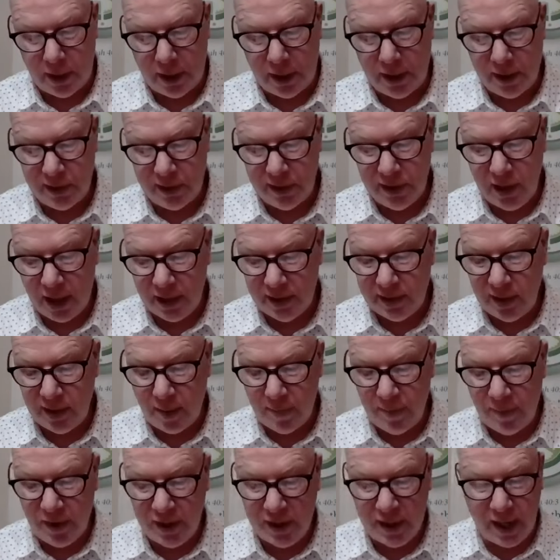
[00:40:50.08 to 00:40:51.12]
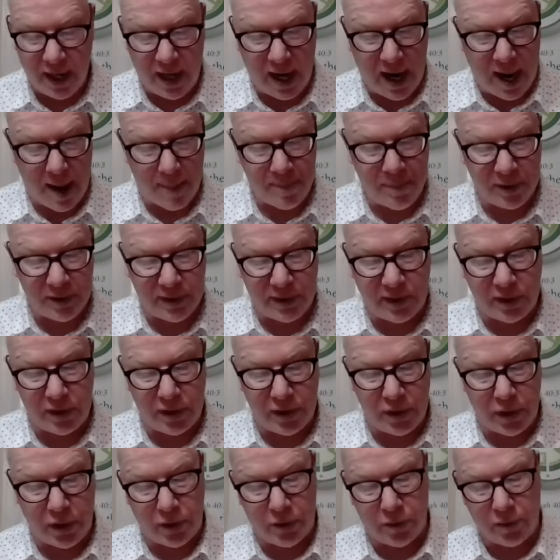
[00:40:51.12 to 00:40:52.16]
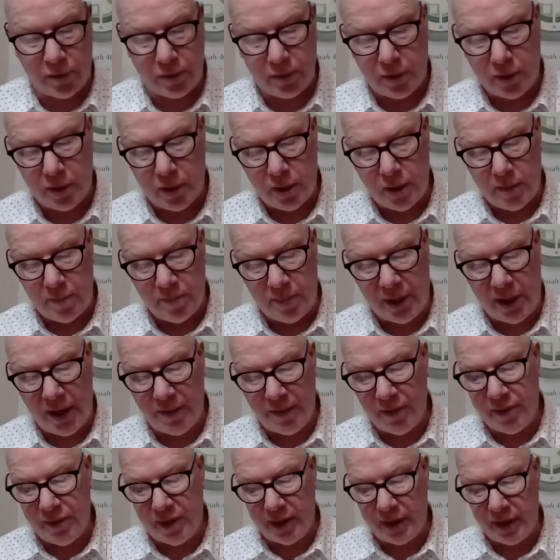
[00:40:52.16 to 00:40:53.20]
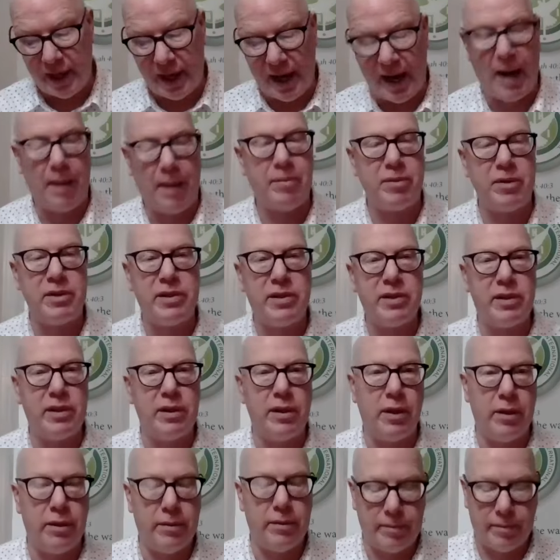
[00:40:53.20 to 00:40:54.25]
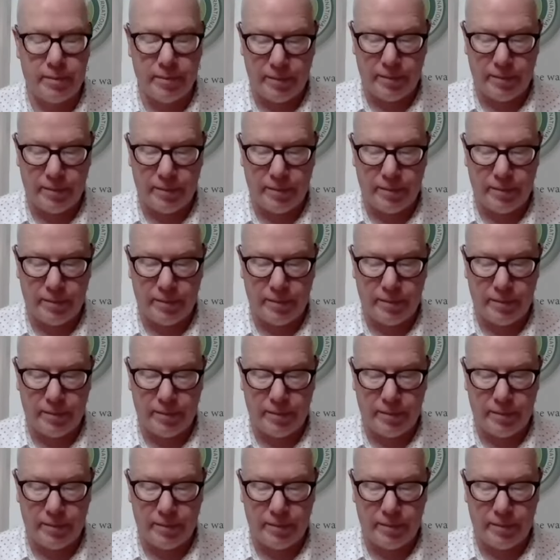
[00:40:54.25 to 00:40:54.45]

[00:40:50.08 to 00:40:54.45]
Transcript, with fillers: It is not something that happens to you, but everything that happens to you.